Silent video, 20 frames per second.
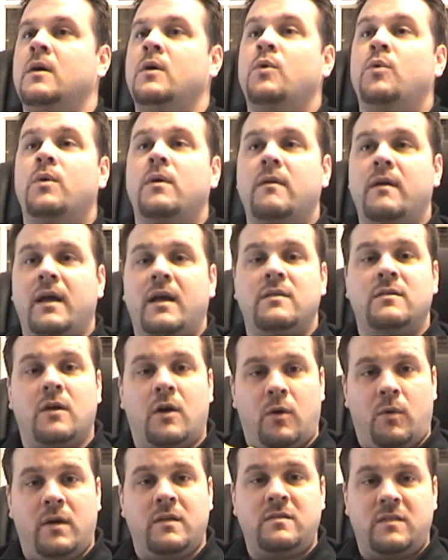Whereas
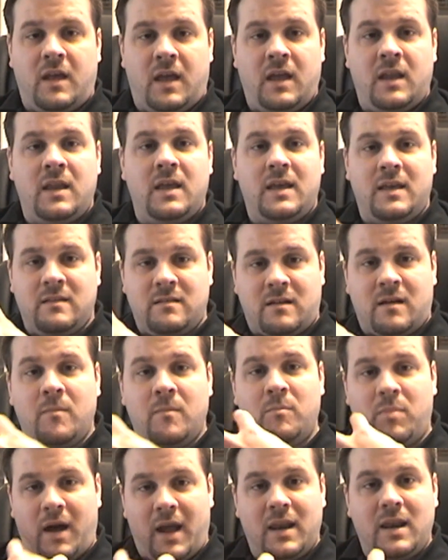OS X is
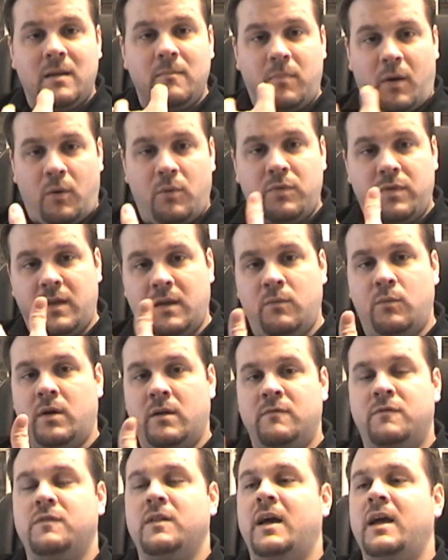combining both in
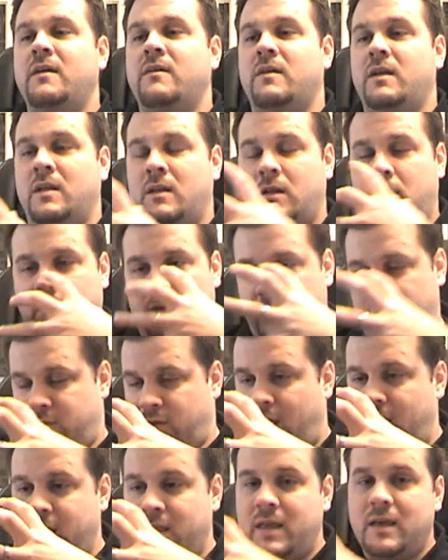one flavor, and
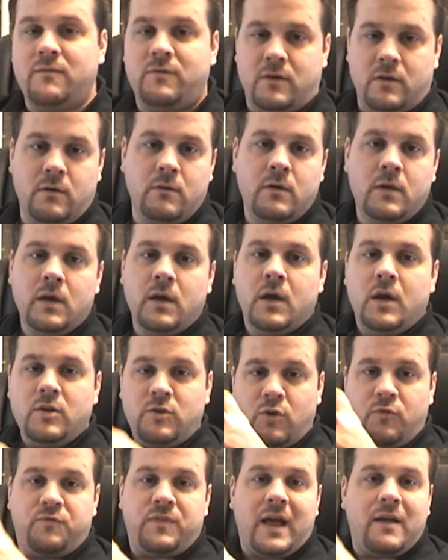trying to give you
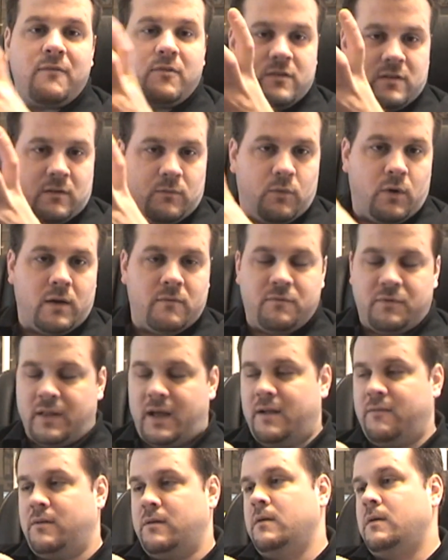two flavors in one
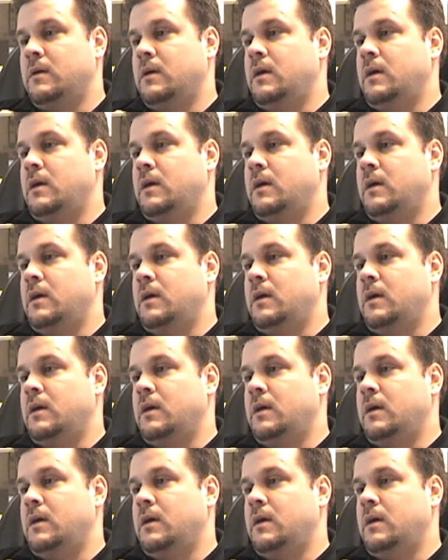flavor.